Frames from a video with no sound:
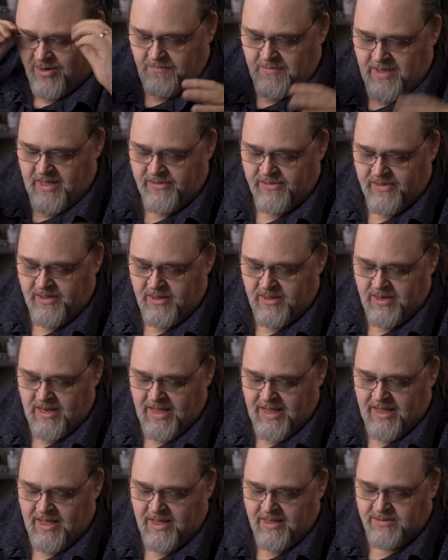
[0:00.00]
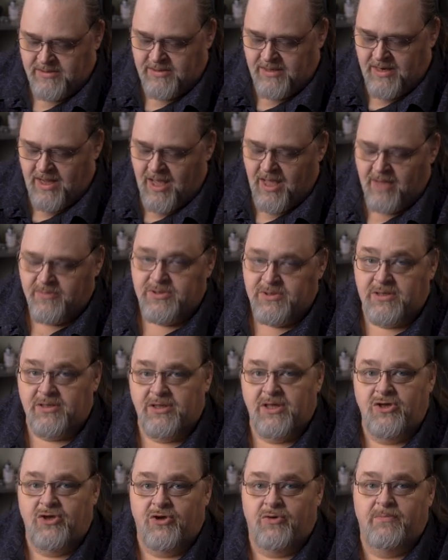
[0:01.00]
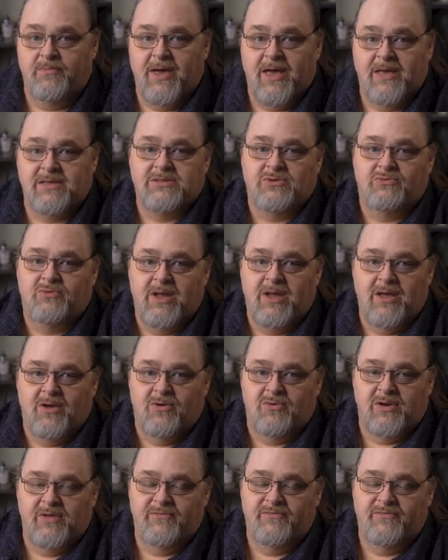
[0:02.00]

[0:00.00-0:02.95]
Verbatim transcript: method as an object that you can pass around.